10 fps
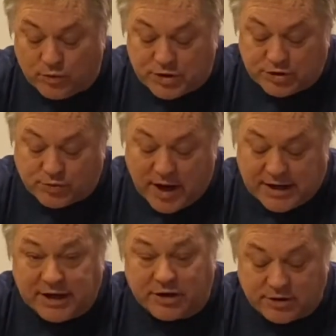which is right
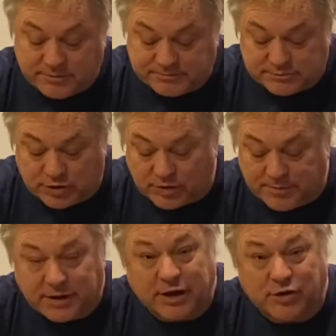here. So
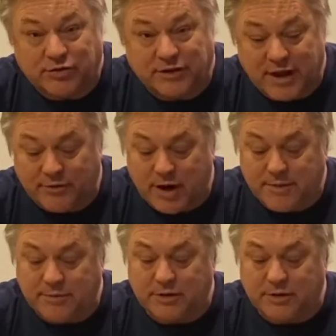can you see that, Rob?